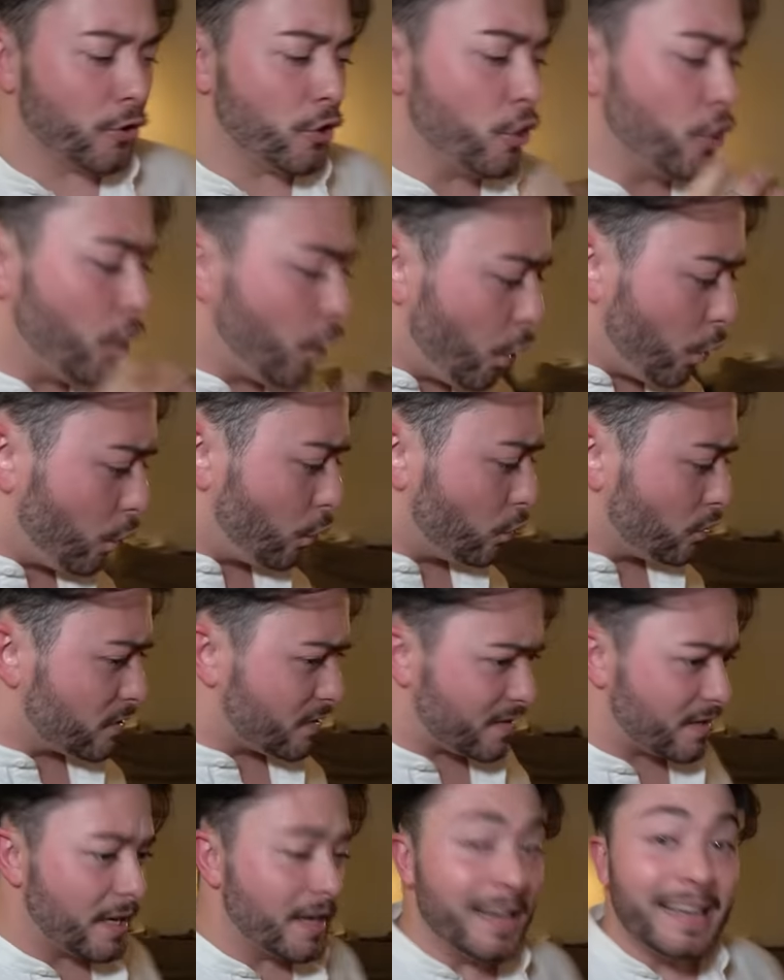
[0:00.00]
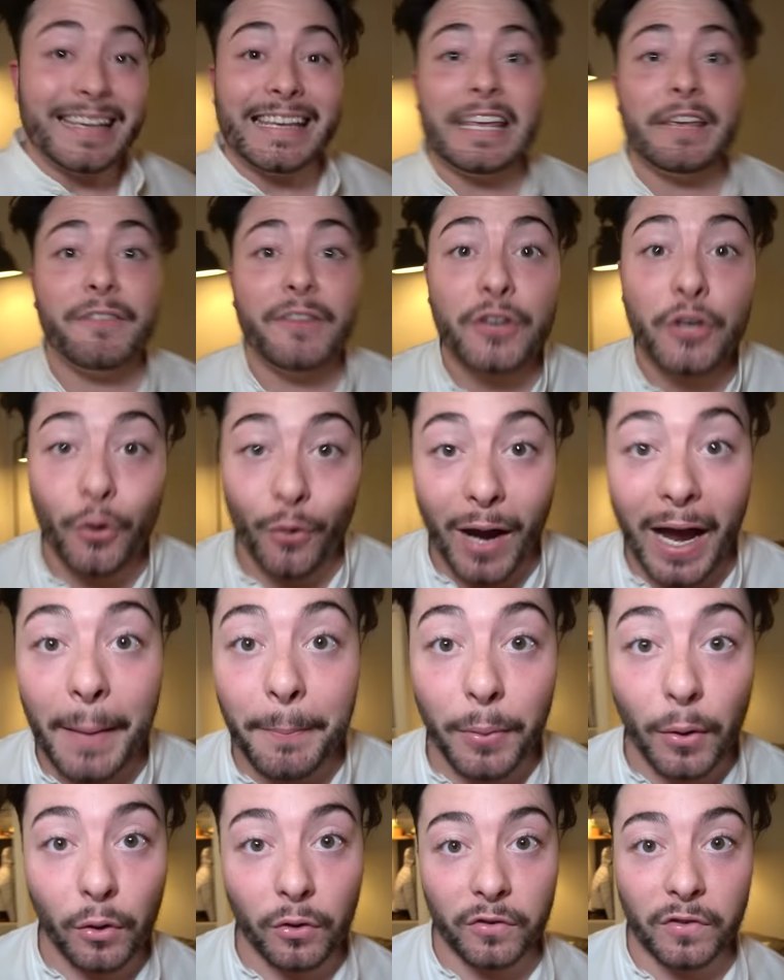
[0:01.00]
Your nose, even your
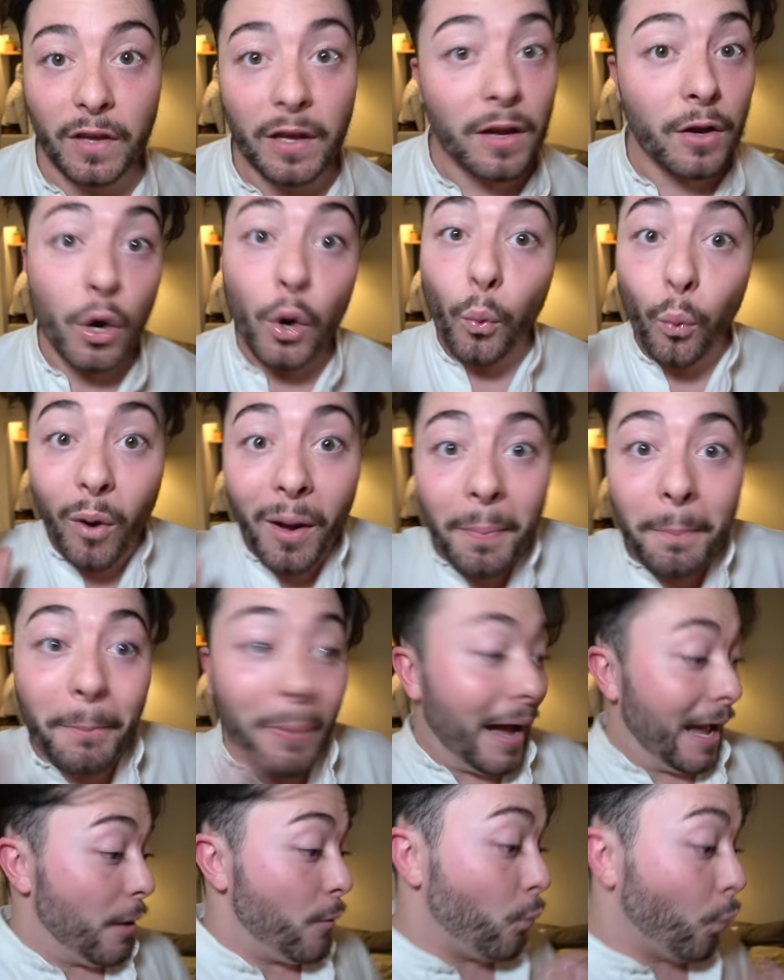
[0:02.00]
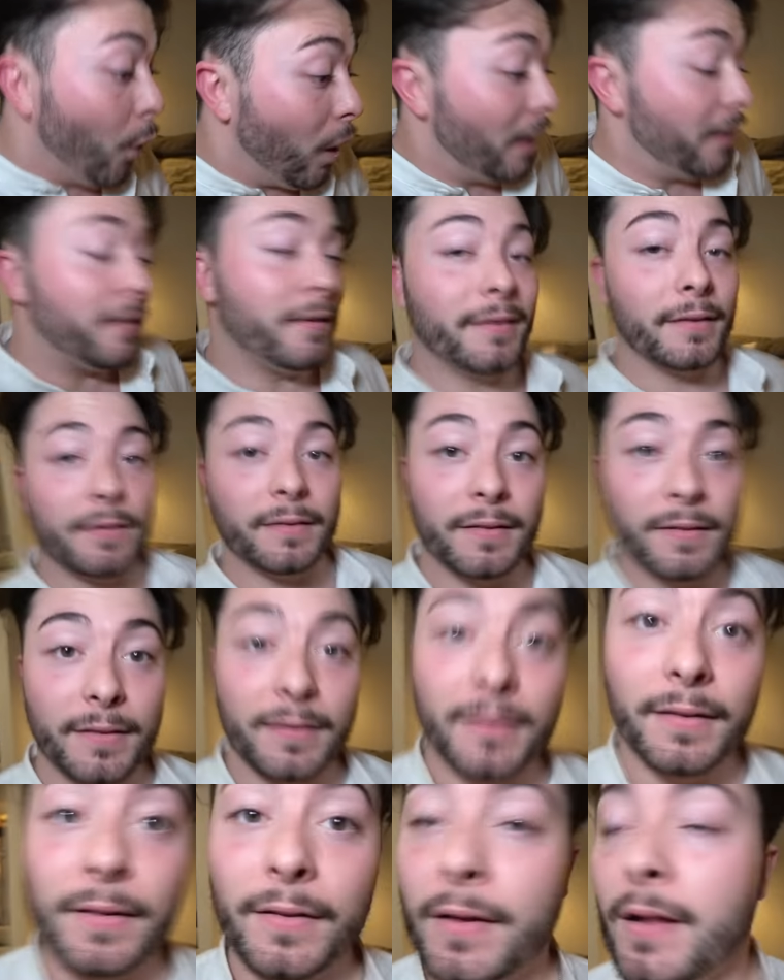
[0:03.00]
eyeballs, no. One by one. Then why are we
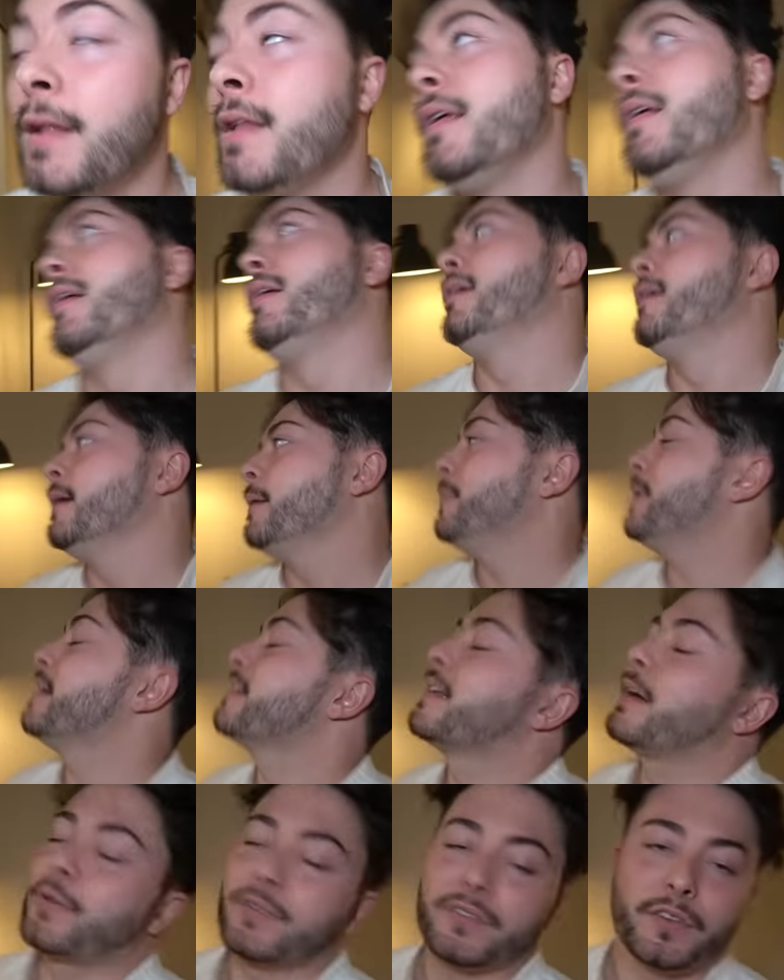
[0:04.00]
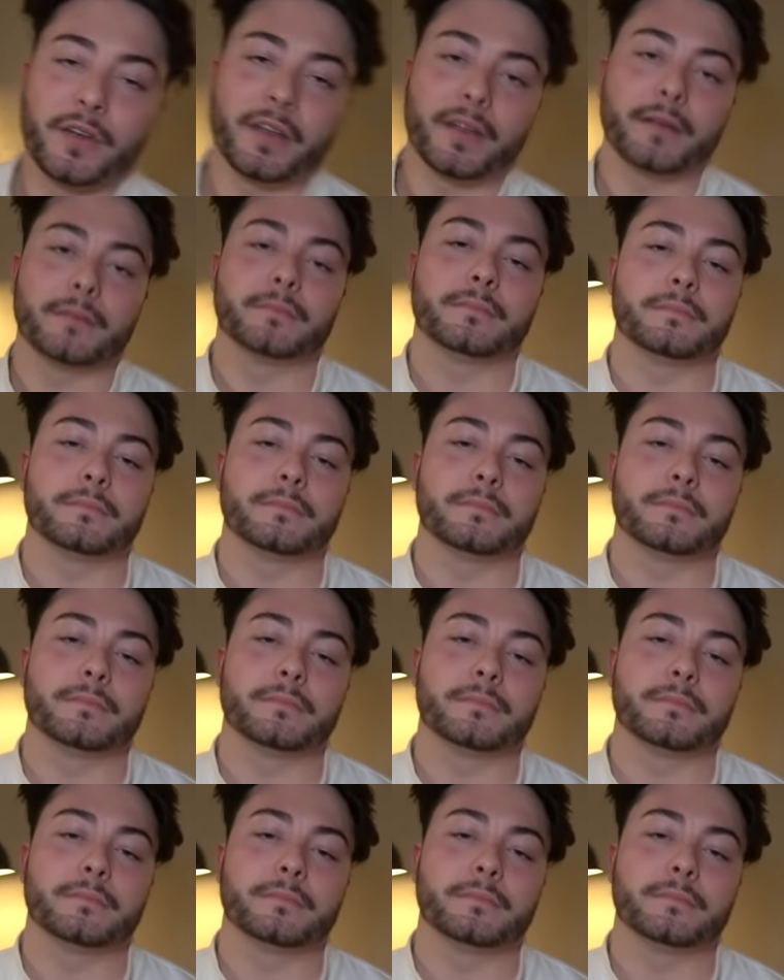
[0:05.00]
doing this? Because I was kidding.